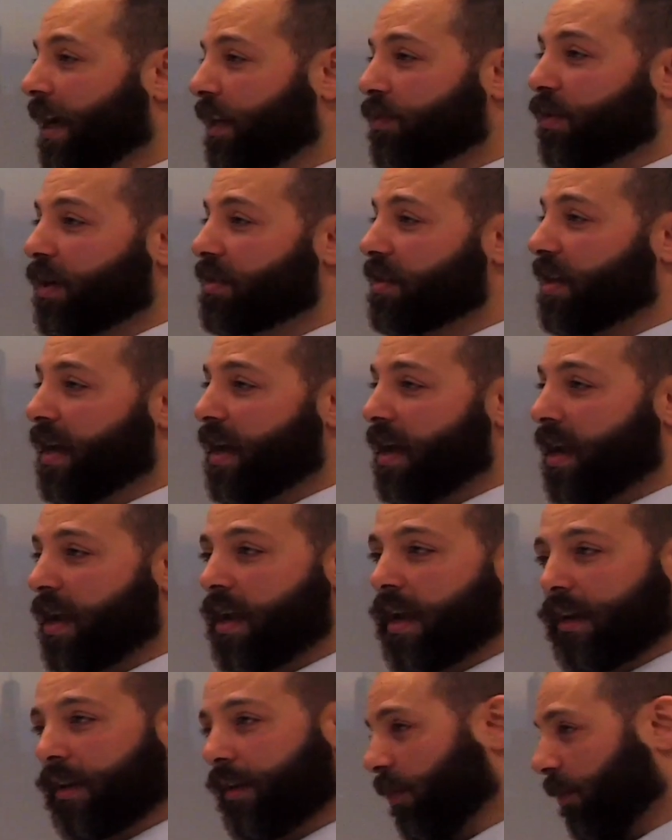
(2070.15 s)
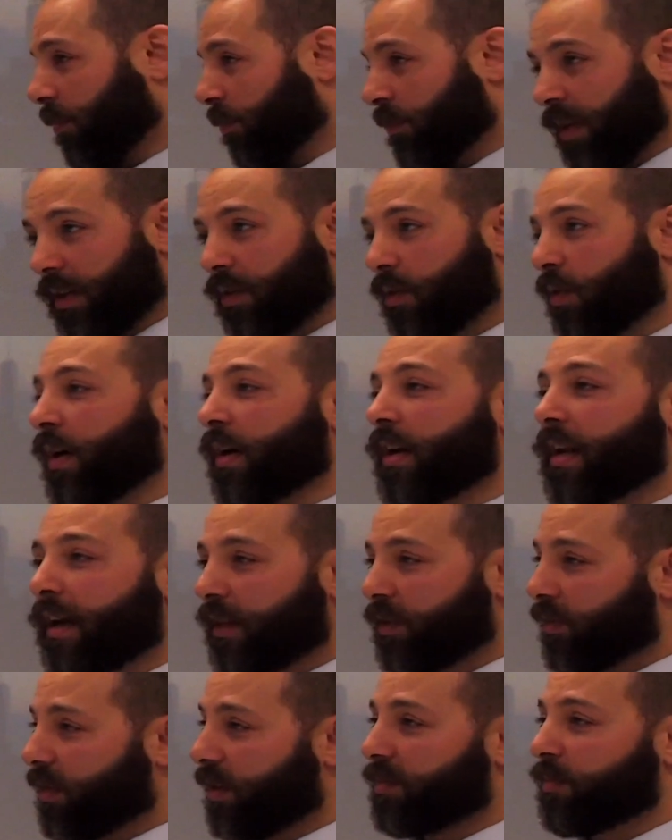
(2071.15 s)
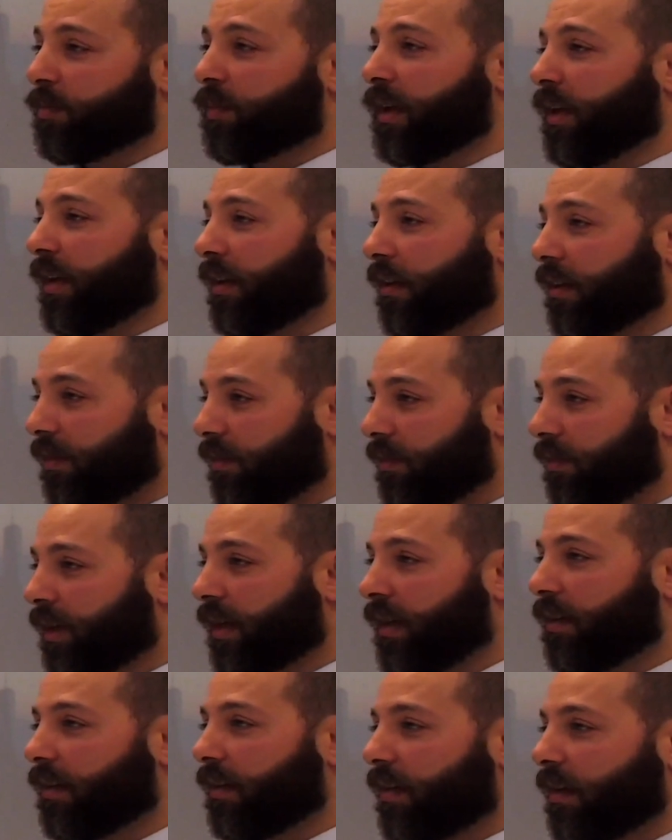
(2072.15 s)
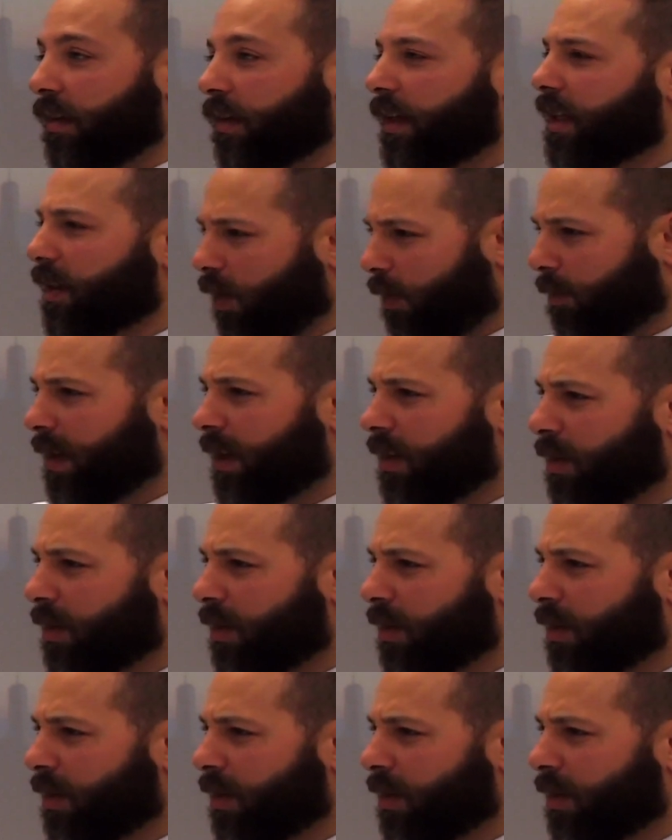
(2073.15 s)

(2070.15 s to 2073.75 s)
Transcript: address A and you're Bitcoin address B, right? You know what